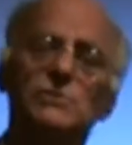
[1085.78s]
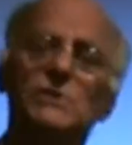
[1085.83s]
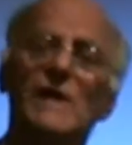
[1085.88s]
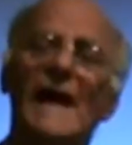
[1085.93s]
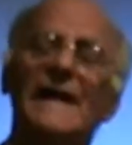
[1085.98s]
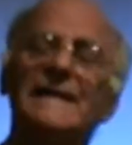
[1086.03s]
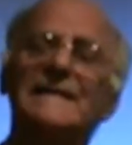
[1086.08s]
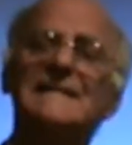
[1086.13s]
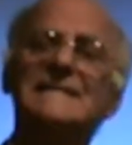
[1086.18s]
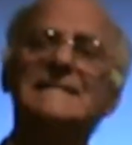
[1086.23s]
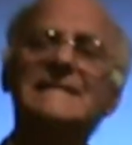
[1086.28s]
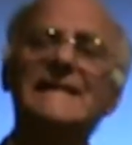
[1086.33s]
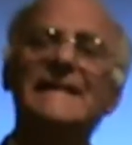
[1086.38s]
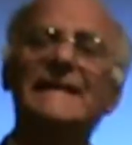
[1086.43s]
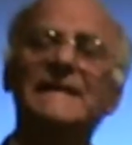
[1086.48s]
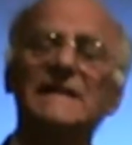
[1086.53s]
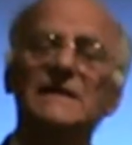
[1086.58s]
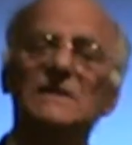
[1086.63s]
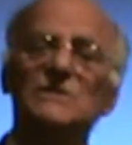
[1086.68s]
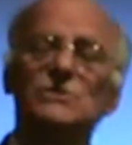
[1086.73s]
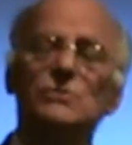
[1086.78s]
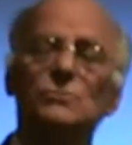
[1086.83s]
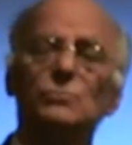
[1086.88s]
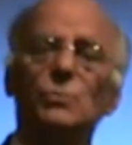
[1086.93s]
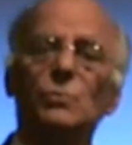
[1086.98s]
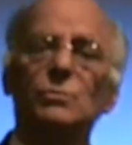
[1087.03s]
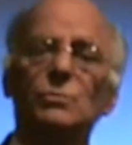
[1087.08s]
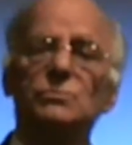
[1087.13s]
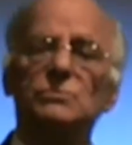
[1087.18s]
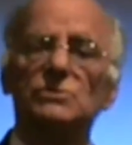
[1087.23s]
she had a leaning
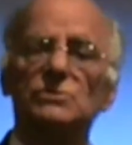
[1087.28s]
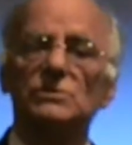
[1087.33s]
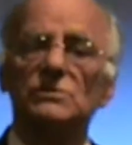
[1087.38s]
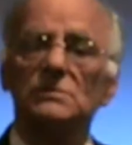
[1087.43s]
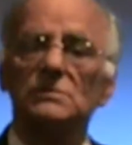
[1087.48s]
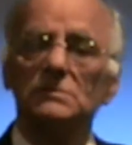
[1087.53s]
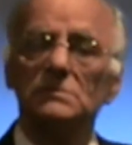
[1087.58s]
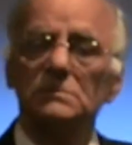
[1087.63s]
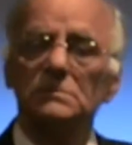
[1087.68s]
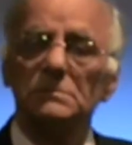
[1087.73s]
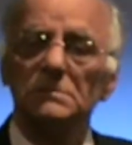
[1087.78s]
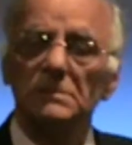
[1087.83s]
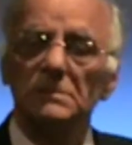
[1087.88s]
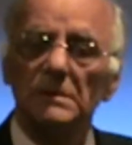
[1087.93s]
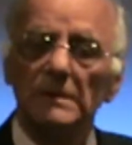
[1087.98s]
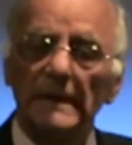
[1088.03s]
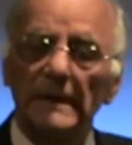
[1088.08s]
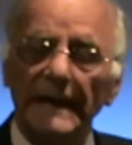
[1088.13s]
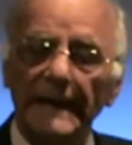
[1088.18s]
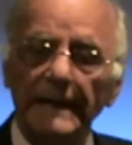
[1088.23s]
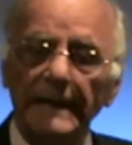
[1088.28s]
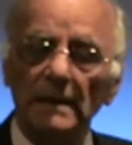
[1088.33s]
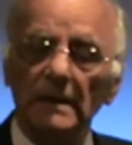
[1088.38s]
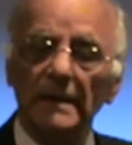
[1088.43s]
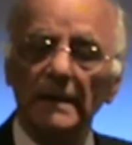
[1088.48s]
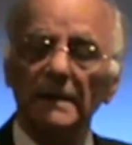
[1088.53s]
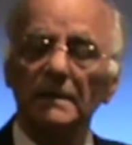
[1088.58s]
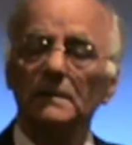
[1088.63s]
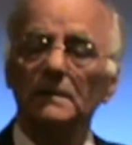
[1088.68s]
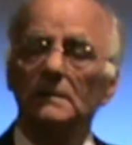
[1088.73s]
towards
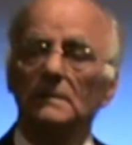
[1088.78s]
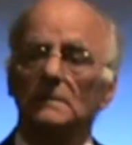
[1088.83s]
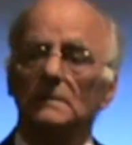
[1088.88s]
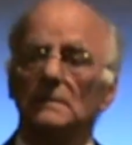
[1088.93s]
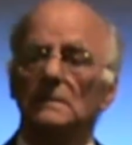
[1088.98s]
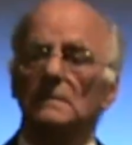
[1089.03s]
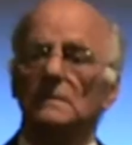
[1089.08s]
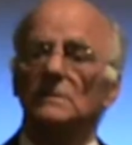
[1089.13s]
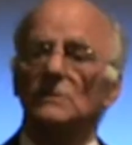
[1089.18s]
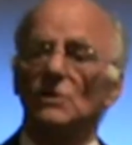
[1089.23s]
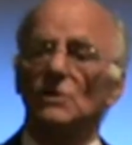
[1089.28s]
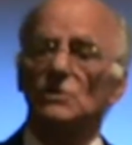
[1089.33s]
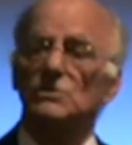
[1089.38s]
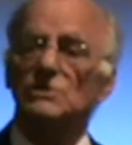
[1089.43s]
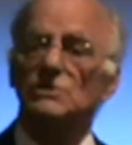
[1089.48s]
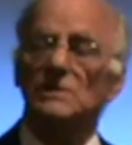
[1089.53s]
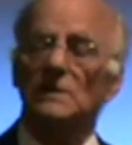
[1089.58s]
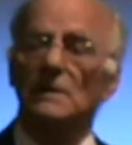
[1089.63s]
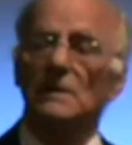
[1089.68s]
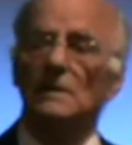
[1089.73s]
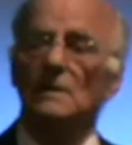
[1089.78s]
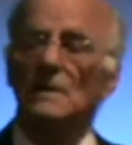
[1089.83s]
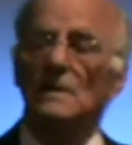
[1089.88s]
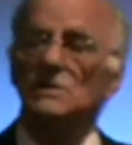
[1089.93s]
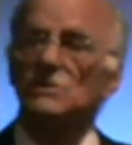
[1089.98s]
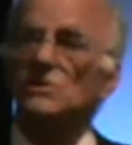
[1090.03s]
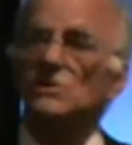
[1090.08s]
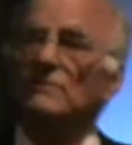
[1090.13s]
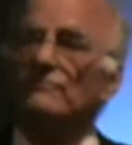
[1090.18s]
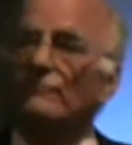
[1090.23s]
healing, nursing,
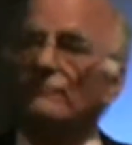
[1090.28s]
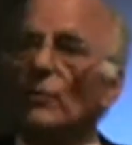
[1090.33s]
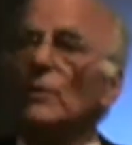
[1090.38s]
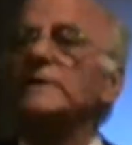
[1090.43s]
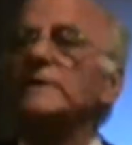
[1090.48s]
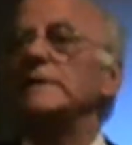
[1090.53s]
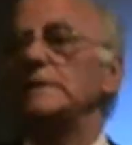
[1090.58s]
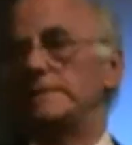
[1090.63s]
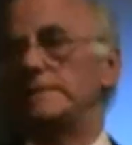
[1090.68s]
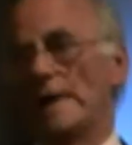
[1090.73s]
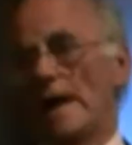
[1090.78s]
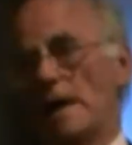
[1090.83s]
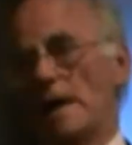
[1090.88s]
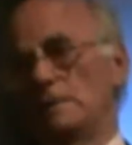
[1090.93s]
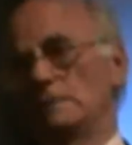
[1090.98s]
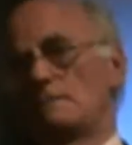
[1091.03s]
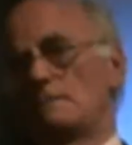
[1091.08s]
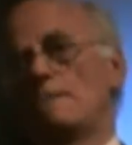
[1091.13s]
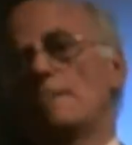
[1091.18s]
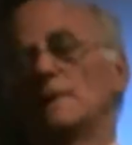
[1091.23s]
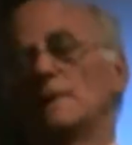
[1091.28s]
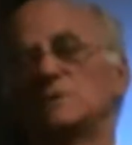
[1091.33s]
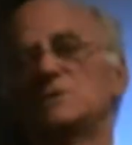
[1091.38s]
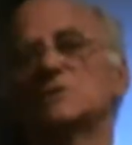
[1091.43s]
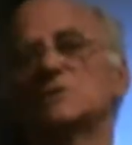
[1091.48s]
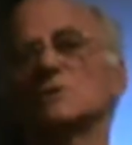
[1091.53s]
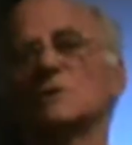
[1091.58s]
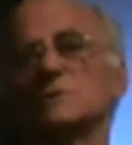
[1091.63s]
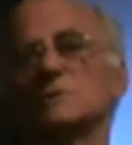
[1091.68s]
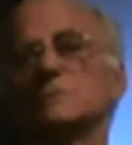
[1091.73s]
she avoided that and
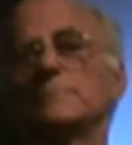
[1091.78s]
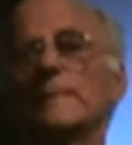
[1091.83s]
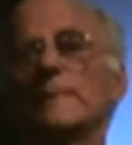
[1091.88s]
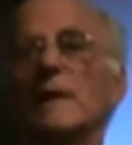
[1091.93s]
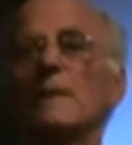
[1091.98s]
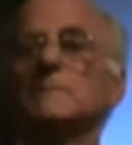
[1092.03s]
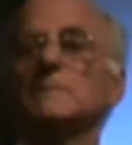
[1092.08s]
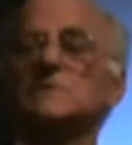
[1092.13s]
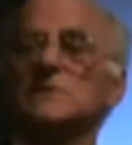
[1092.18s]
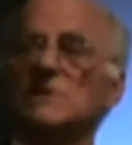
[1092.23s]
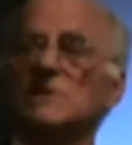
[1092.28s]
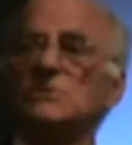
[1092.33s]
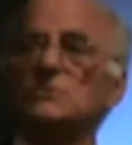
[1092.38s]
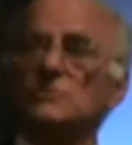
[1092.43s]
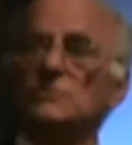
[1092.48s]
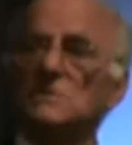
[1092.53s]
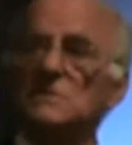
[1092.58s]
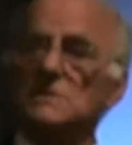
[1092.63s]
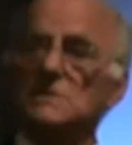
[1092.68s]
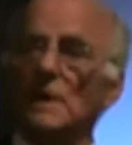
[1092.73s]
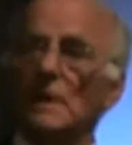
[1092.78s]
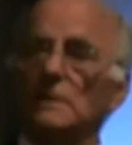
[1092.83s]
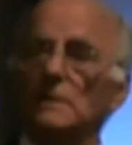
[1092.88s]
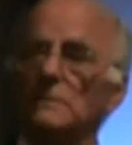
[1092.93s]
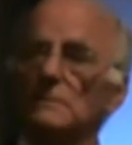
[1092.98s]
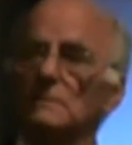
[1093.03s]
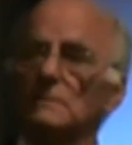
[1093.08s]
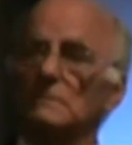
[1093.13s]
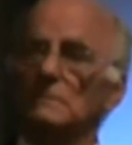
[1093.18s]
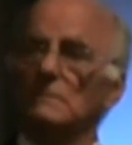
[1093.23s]
decided to become a teacher instead.
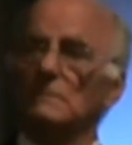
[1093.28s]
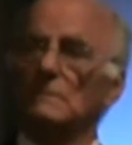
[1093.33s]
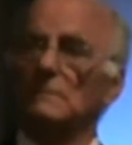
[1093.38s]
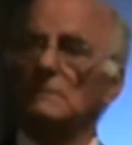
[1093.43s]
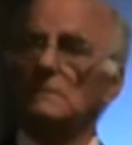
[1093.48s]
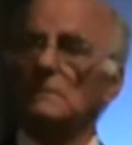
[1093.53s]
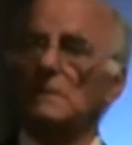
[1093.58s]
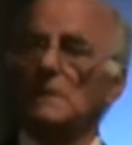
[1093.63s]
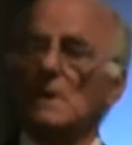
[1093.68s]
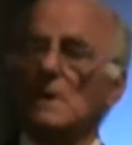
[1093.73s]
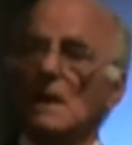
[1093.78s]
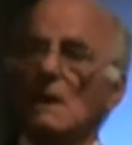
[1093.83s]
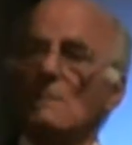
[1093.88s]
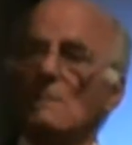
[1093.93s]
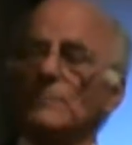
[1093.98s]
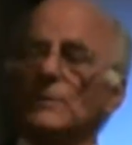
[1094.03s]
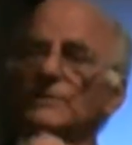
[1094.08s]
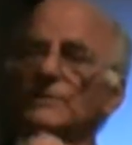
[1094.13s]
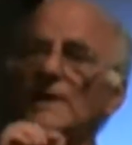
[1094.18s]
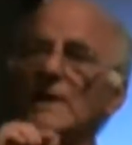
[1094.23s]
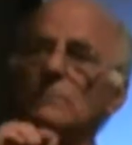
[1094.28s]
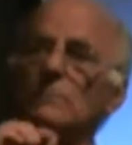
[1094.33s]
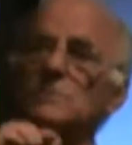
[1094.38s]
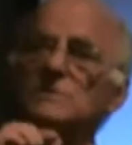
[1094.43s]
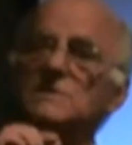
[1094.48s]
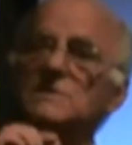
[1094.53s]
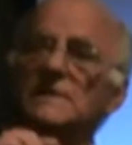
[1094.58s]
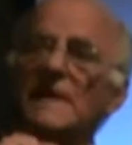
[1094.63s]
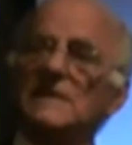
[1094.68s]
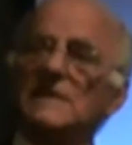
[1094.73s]
But there
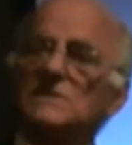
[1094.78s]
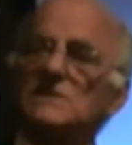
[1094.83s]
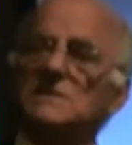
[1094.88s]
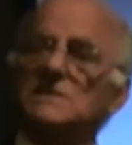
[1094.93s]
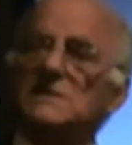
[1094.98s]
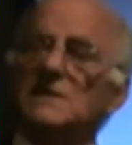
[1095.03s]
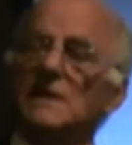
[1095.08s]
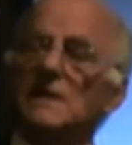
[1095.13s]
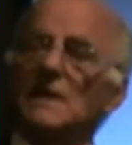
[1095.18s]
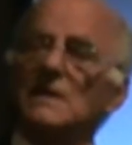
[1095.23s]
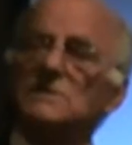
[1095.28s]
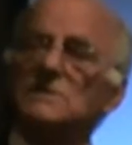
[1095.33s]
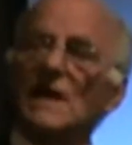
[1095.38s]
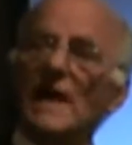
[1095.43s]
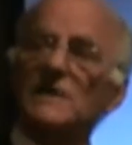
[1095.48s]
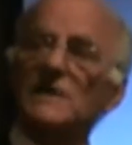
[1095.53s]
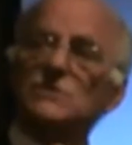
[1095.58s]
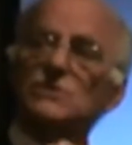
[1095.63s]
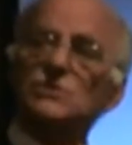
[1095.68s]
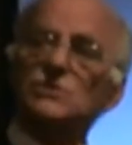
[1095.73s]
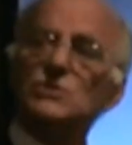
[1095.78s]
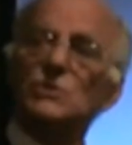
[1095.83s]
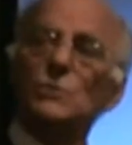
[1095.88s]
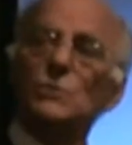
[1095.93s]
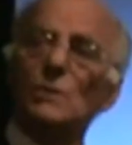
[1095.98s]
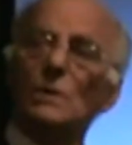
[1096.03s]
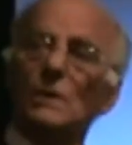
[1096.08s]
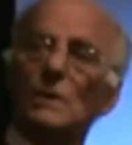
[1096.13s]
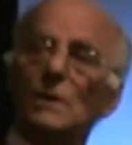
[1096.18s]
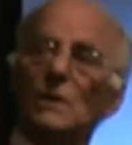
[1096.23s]
was an entity attached
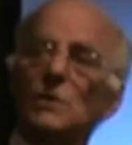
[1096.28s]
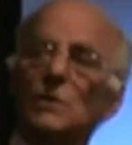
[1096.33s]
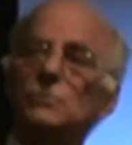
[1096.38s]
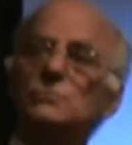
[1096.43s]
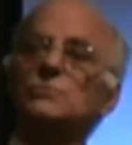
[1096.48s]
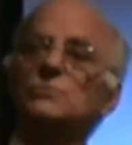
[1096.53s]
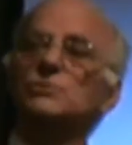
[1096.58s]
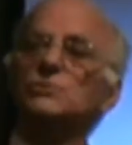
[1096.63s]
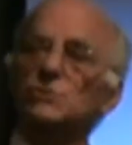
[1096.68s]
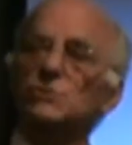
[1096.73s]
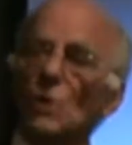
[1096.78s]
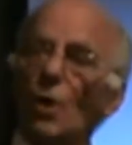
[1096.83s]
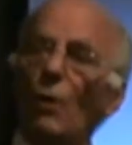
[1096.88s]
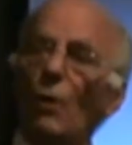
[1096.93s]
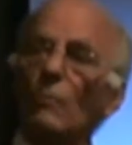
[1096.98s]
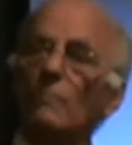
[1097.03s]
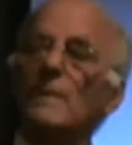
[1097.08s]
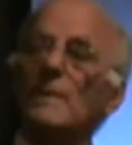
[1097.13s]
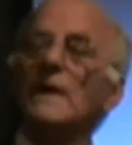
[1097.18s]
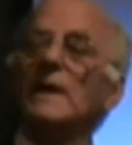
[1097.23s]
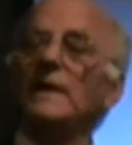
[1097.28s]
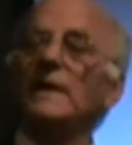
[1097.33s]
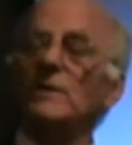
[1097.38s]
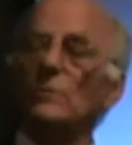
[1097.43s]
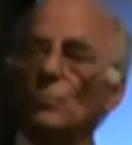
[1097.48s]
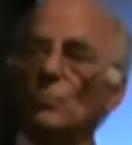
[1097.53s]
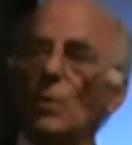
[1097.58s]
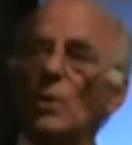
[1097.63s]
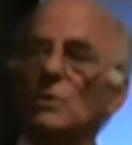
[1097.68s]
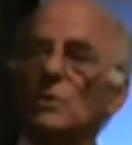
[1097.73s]
to her whose job
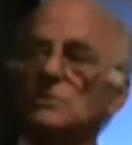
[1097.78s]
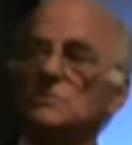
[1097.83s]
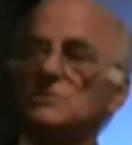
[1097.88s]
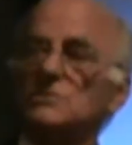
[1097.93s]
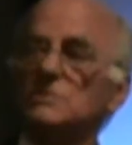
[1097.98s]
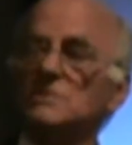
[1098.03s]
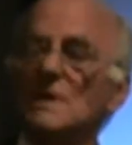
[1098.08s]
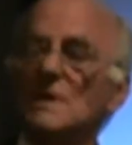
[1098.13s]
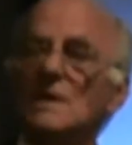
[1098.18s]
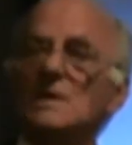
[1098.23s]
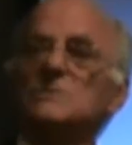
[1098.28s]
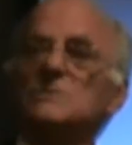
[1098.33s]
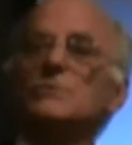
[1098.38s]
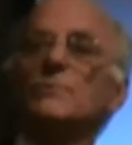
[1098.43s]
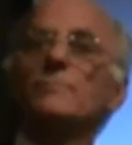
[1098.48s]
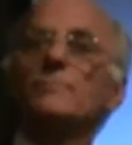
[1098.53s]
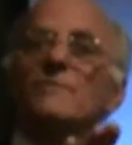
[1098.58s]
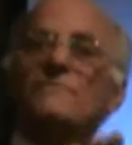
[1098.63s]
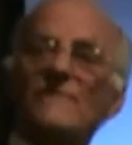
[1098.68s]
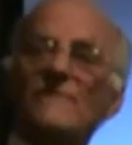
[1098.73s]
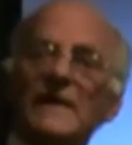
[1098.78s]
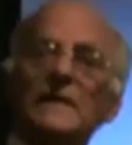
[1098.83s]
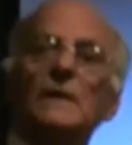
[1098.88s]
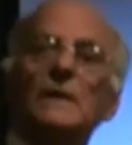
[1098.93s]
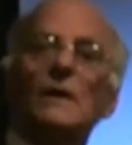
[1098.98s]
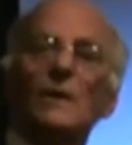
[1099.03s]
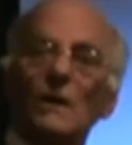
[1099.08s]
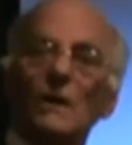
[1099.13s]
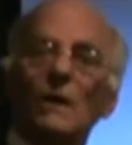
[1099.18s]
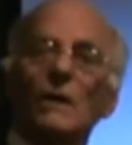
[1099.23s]
it was to
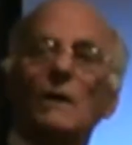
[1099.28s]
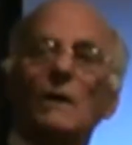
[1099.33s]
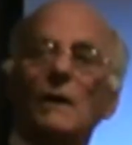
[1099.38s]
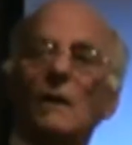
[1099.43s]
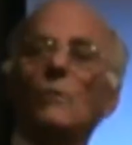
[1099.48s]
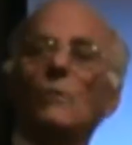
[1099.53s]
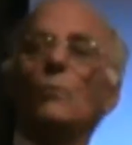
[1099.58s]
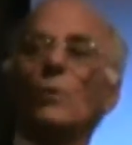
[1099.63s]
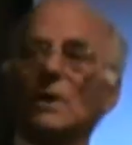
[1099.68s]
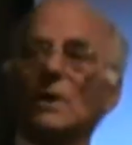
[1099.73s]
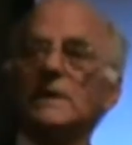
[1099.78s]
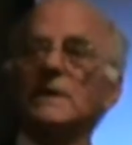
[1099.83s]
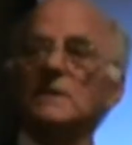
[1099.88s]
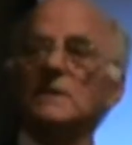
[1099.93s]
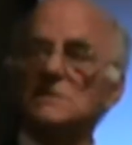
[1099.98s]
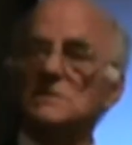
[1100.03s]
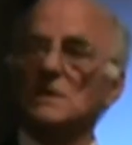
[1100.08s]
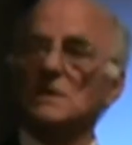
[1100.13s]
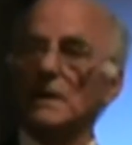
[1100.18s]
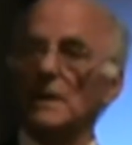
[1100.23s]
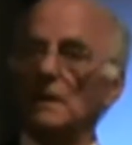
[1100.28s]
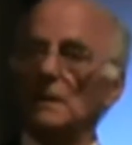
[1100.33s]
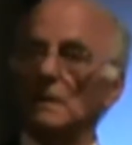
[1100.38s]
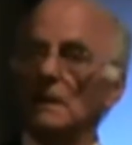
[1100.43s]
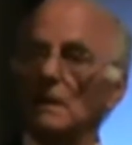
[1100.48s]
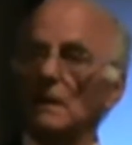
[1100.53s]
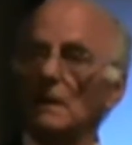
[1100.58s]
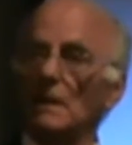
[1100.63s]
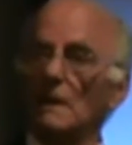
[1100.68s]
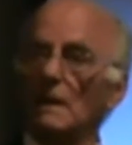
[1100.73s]
prevent her working as a
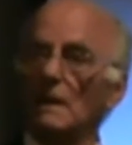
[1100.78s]
healer.